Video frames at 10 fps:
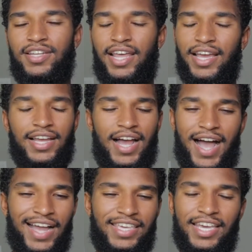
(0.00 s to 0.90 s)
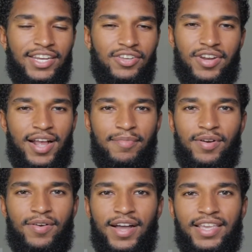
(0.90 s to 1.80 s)
Like, I can't do that,
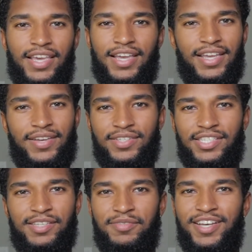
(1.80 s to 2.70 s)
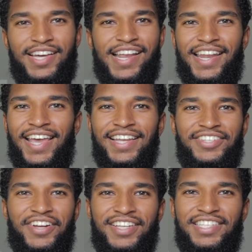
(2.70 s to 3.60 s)
bro. I can't sleep good at night
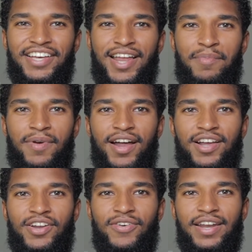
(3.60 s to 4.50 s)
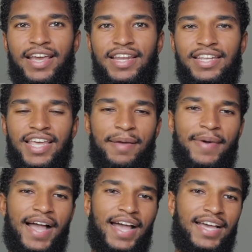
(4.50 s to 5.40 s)
trying to sell that product, knowing that any day
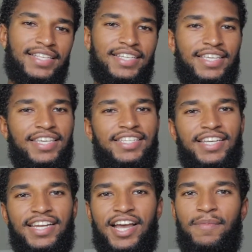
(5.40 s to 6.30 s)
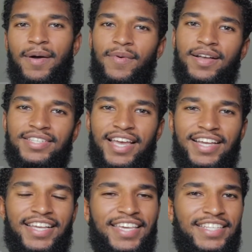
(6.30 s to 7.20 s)
my ads could get shut down, my
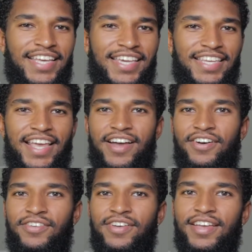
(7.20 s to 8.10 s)
website could get taken down.